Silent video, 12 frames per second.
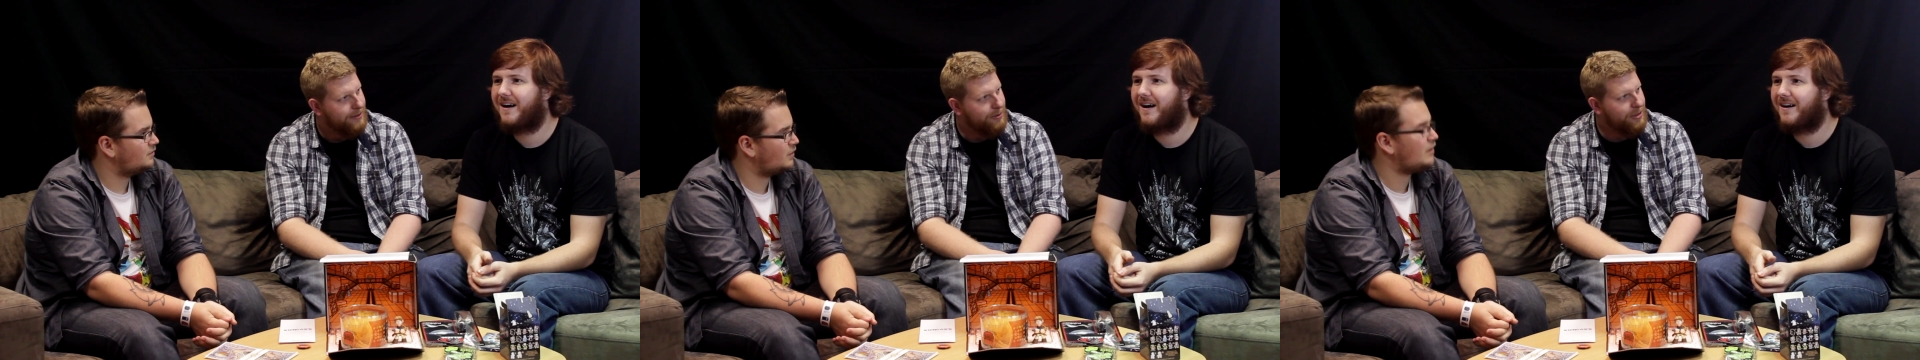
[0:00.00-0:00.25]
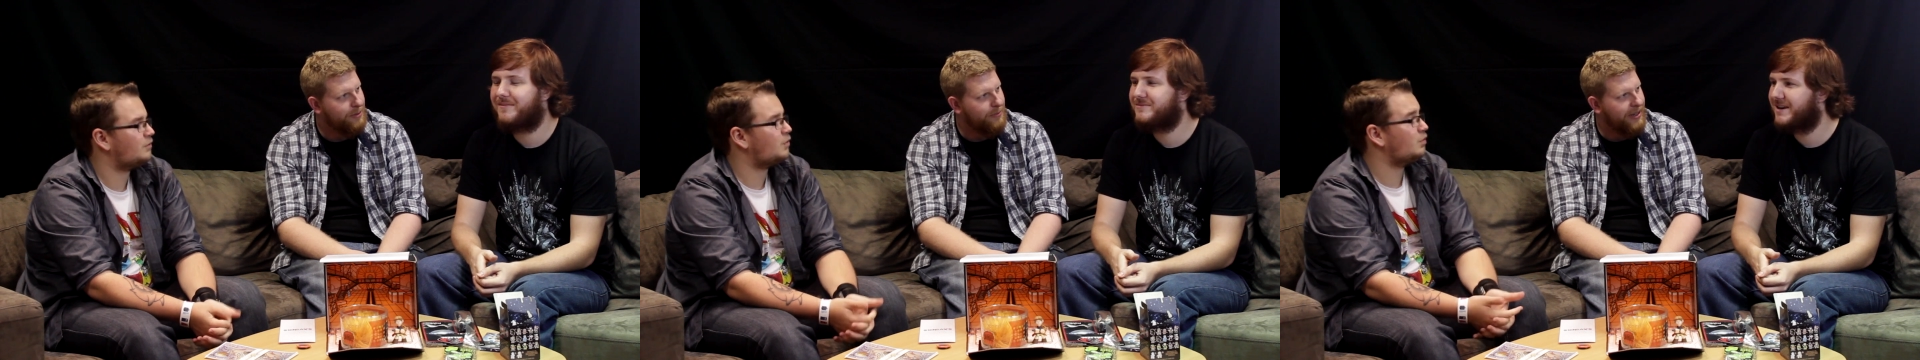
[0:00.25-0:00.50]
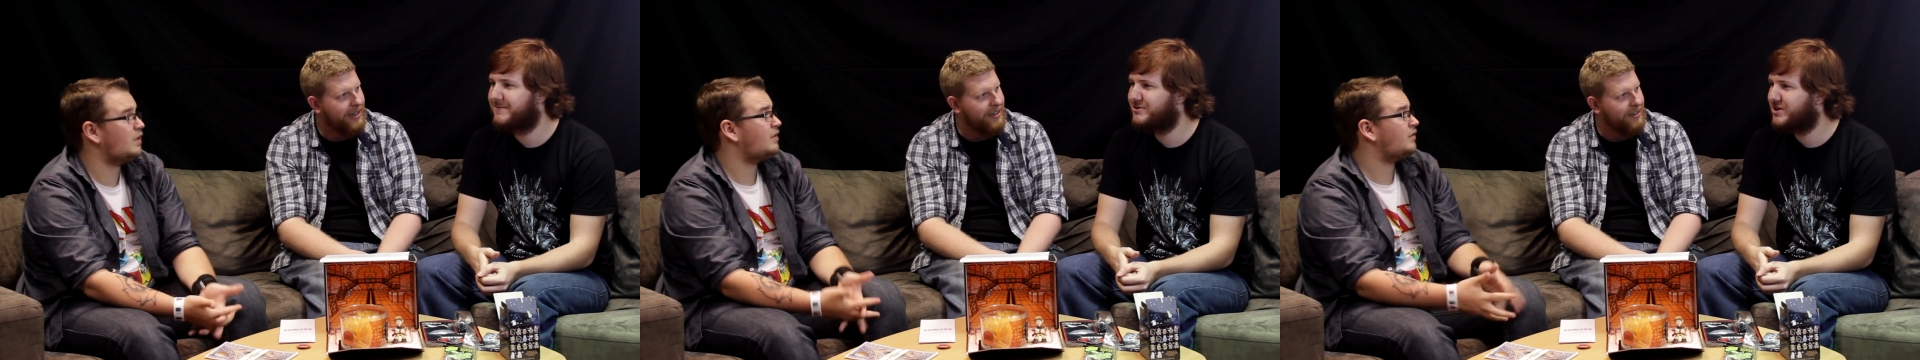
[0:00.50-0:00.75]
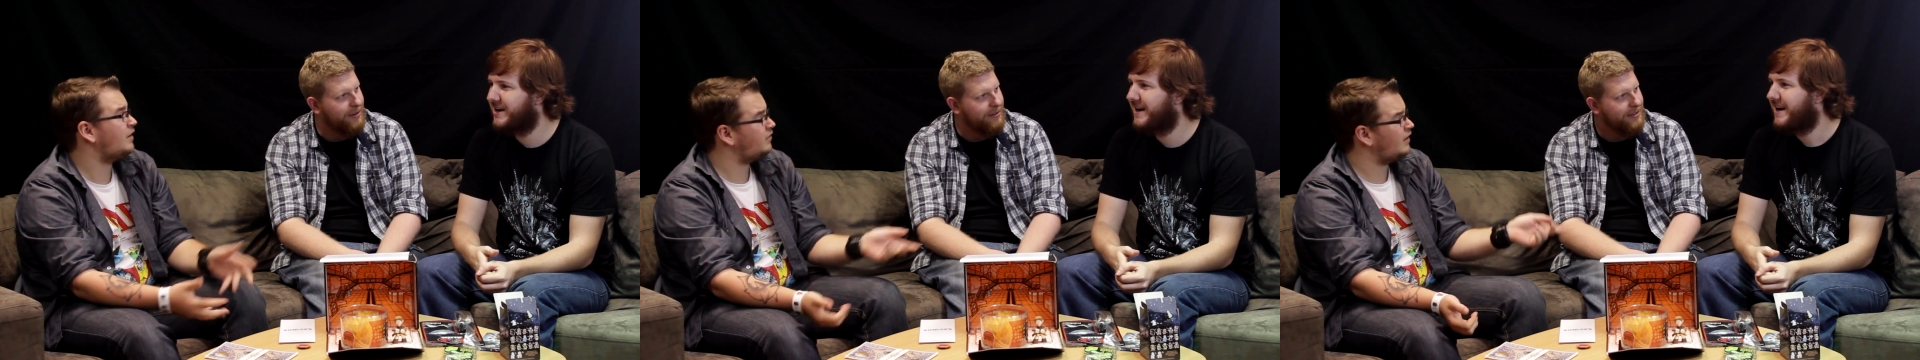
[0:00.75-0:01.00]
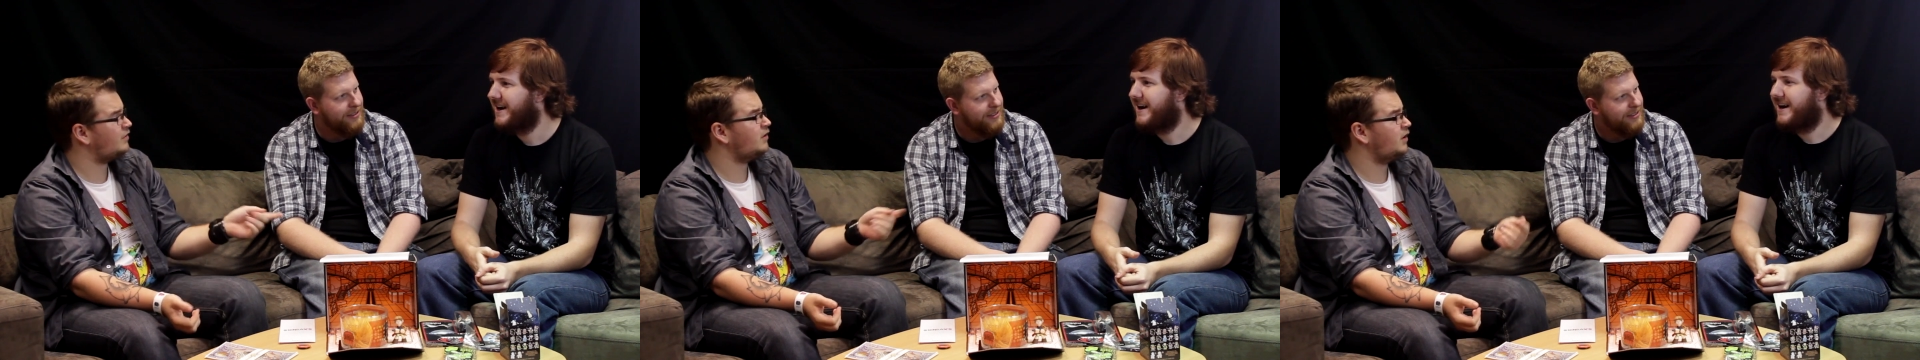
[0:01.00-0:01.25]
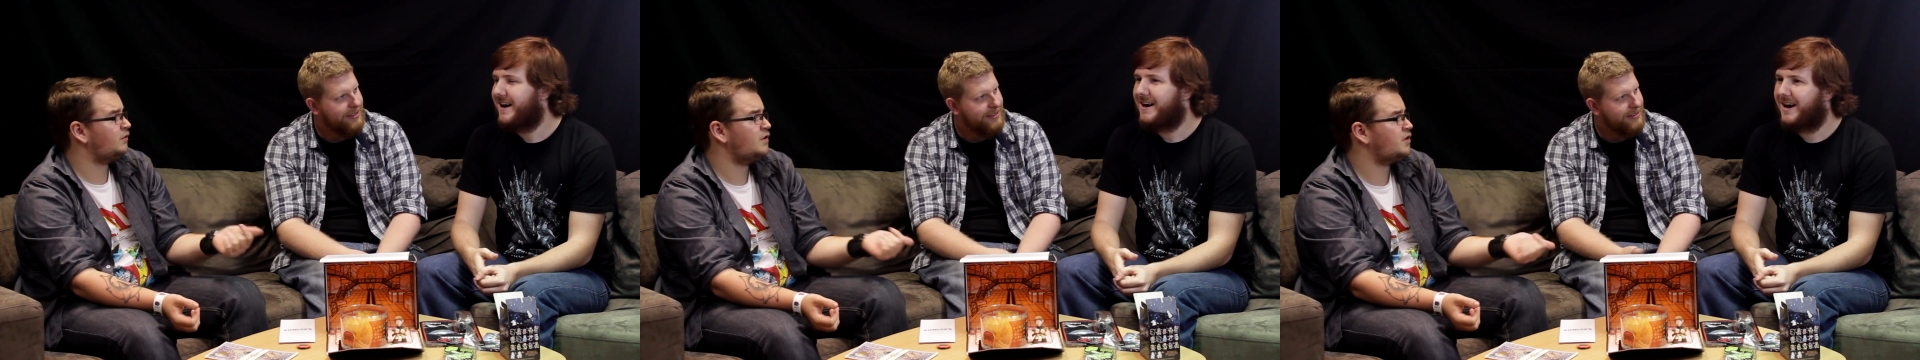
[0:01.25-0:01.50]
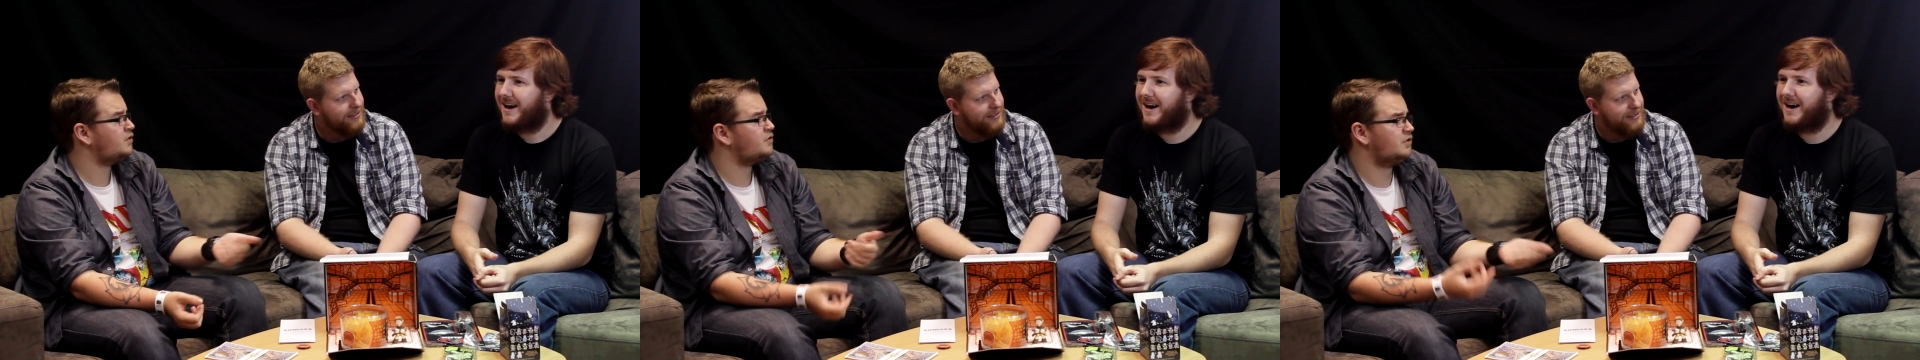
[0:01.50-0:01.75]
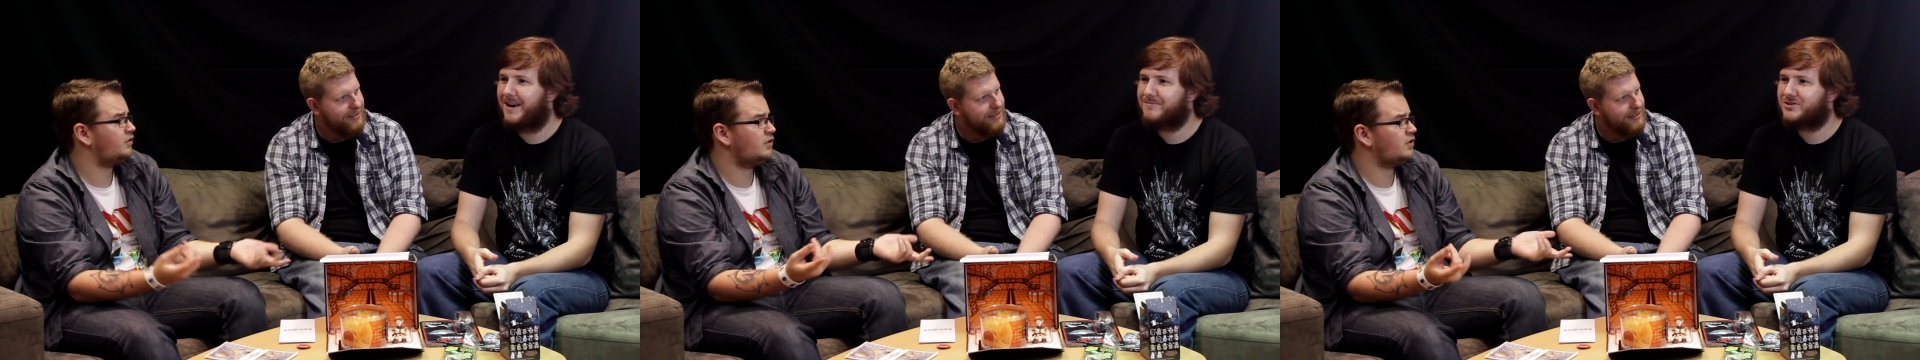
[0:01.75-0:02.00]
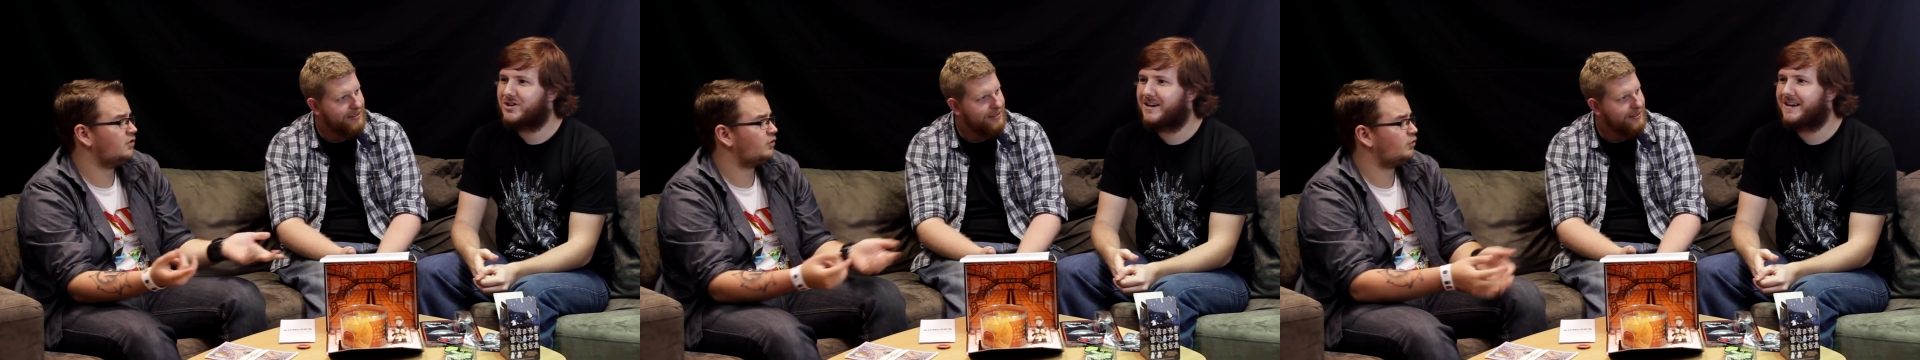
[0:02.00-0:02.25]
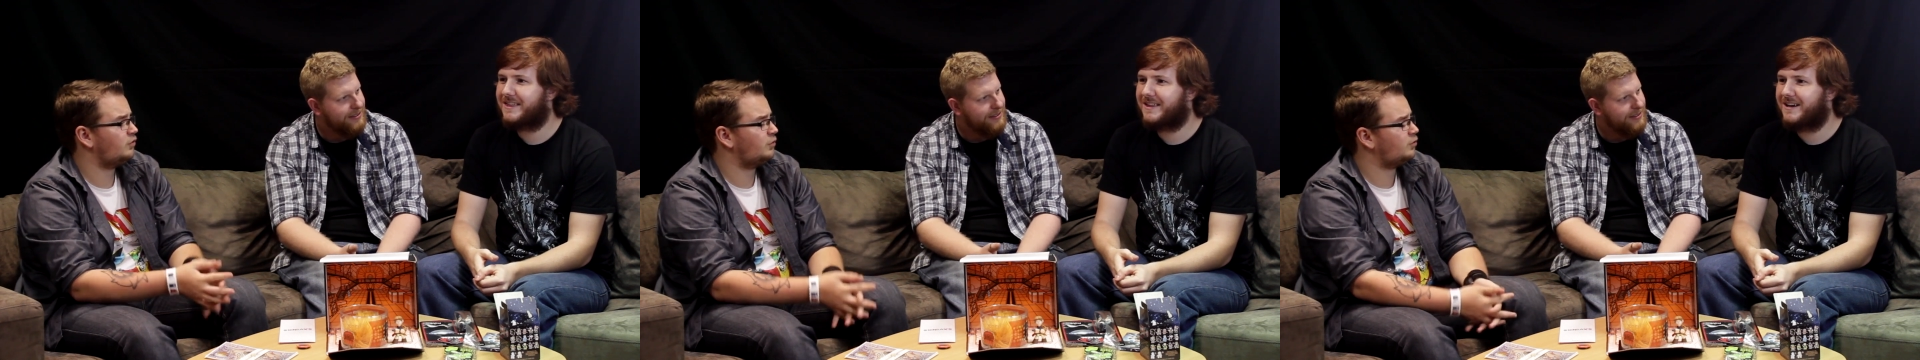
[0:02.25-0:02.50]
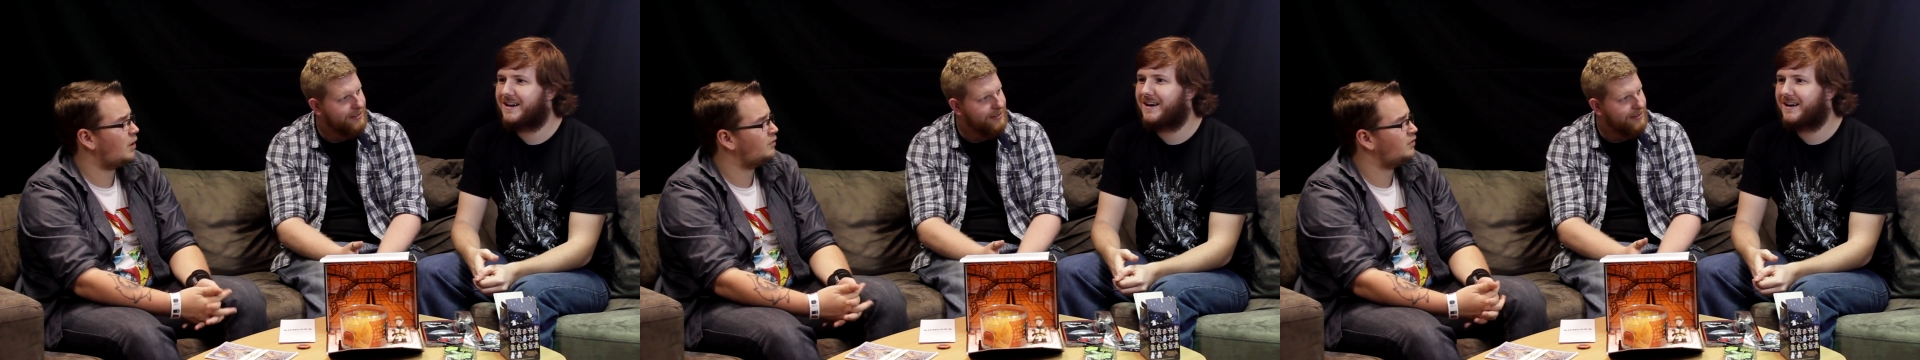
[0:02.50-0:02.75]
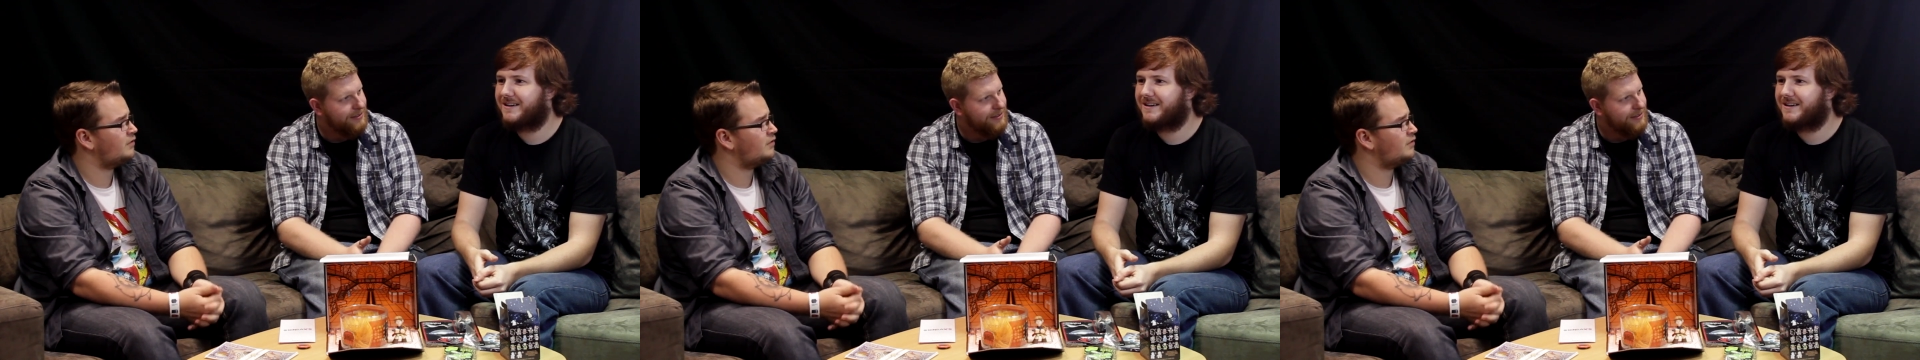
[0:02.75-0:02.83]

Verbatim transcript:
Speaker 1: Like, cool. that's, that's, that's the nice thing you can do. You can, I'm you can trying to subscribe to